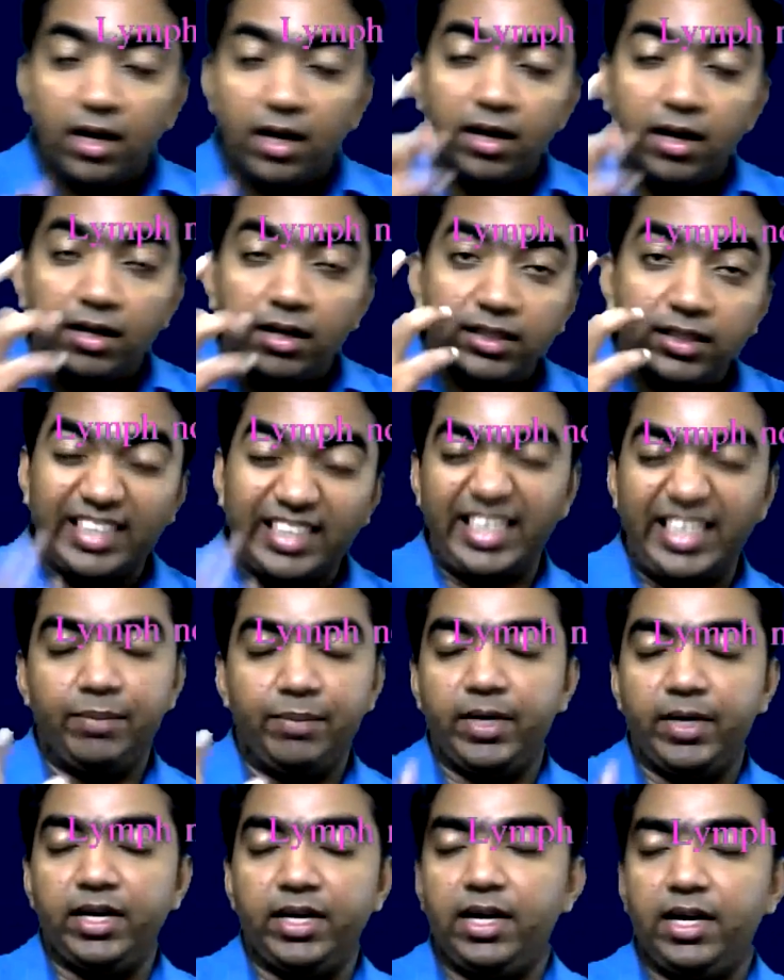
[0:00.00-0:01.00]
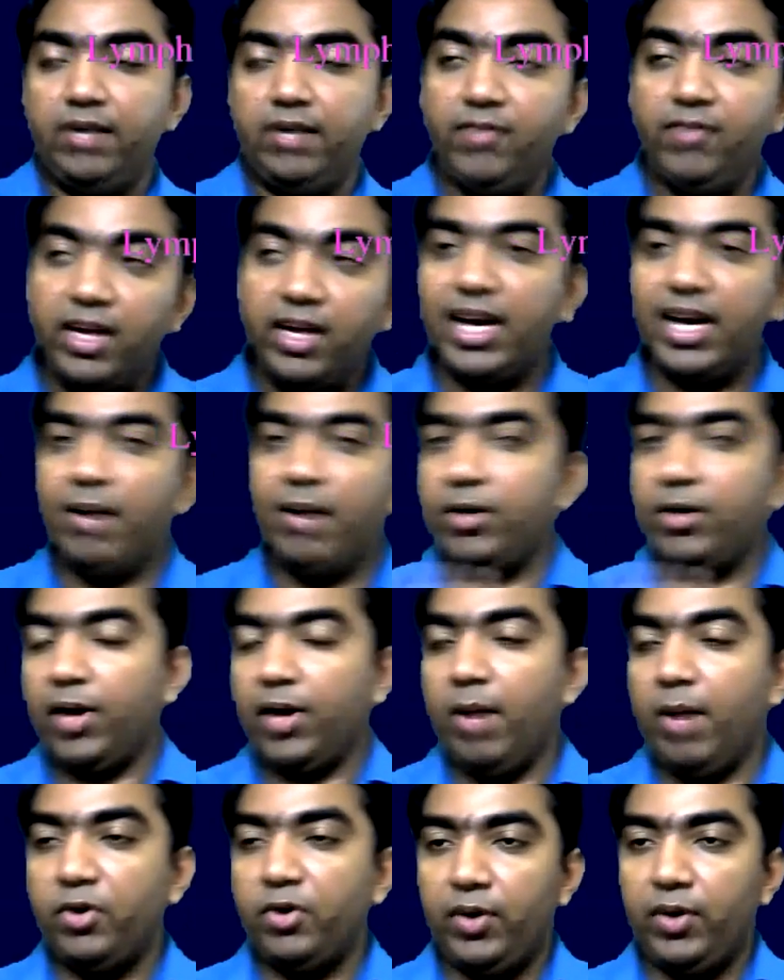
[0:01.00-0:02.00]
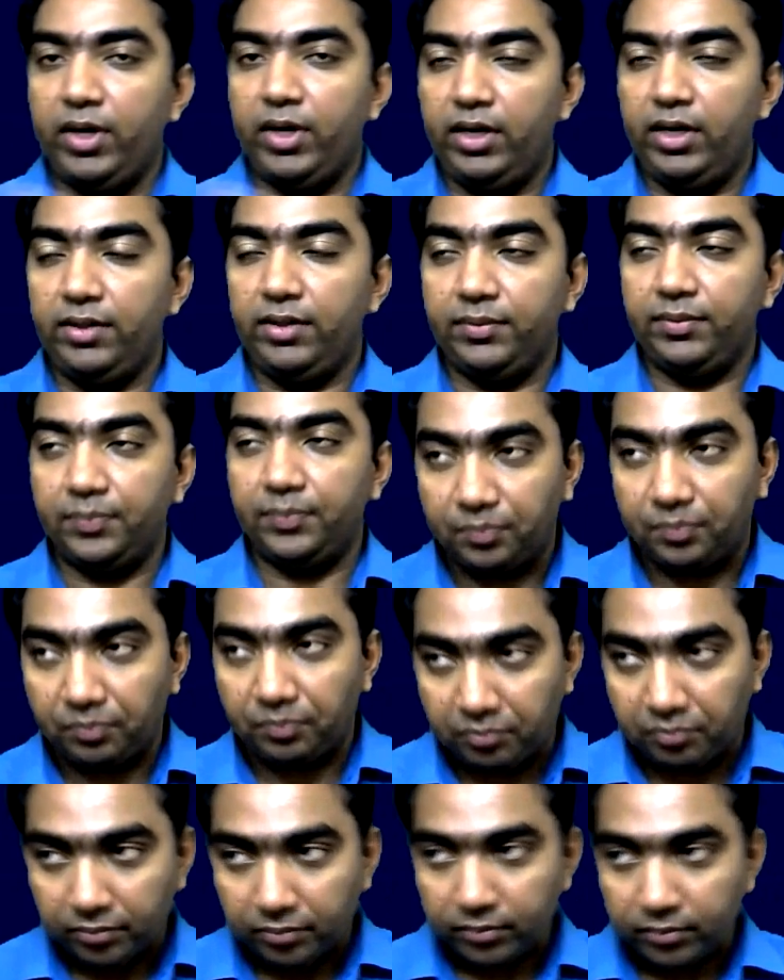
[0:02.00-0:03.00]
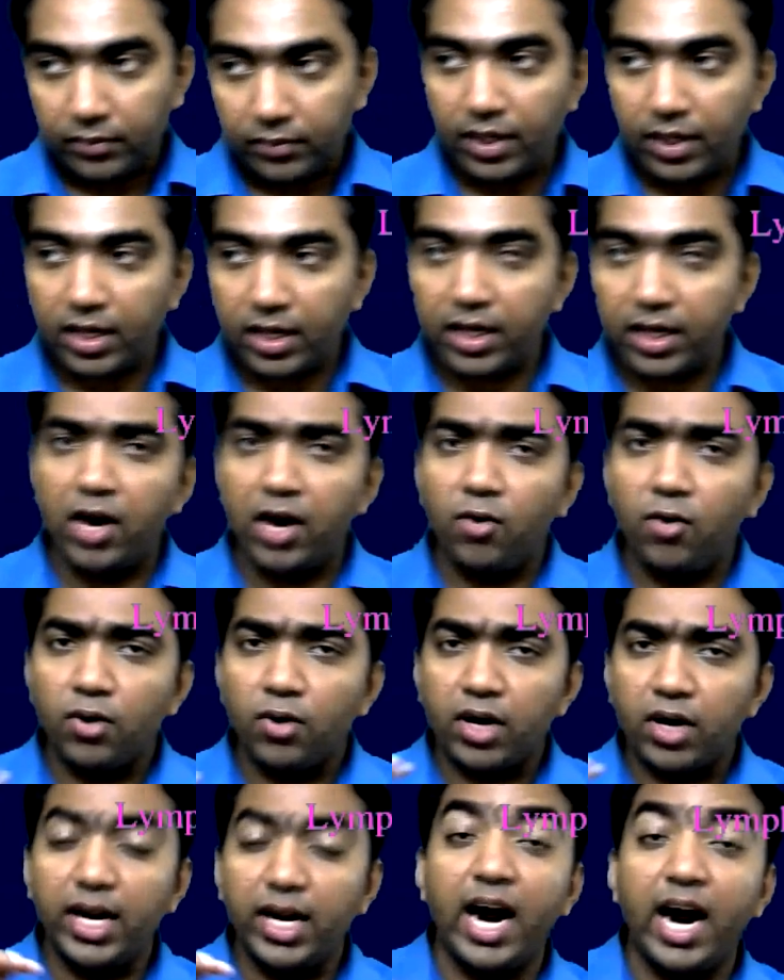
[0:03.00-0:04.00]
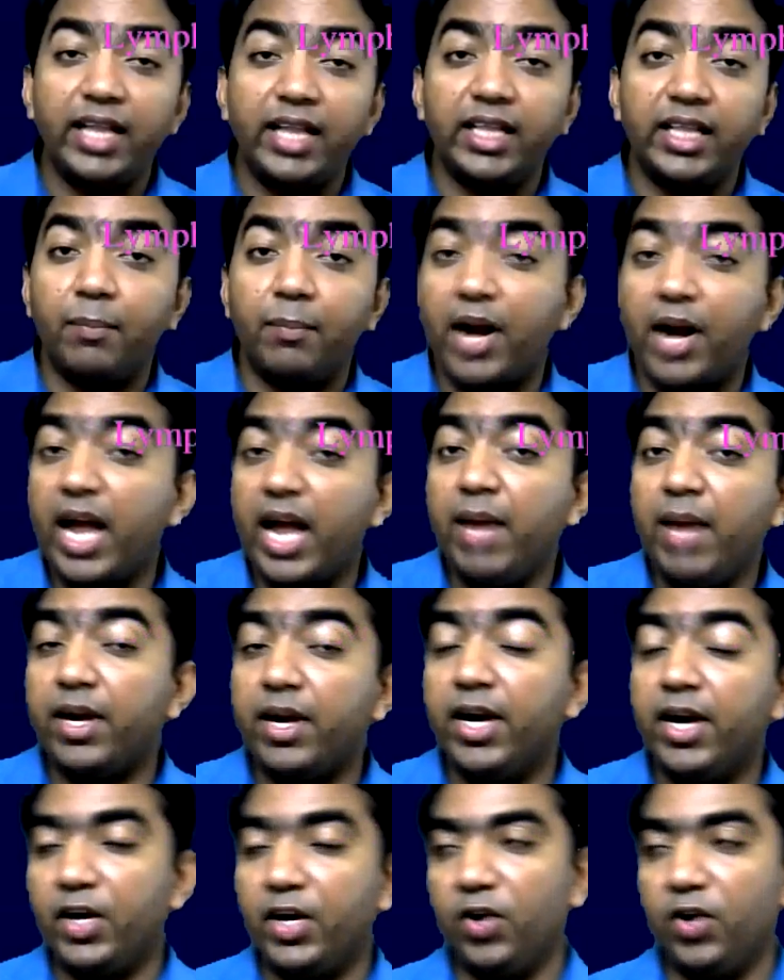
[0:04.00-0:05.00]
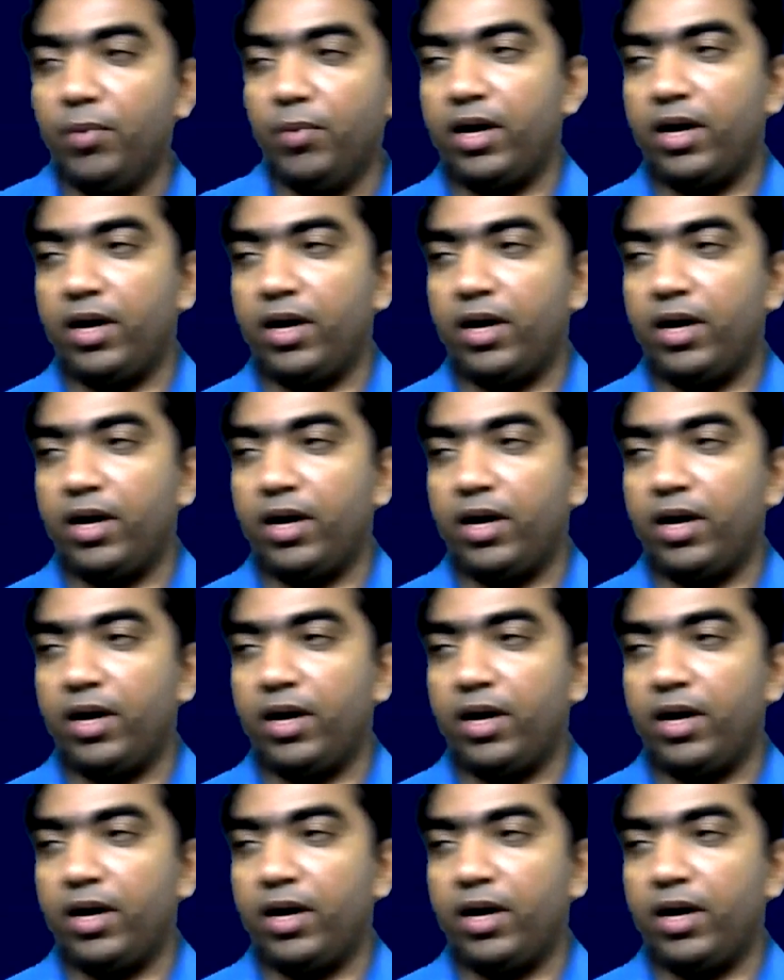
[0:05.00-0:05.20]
the treatment. We will come to it. Now, regarding the primary tumor,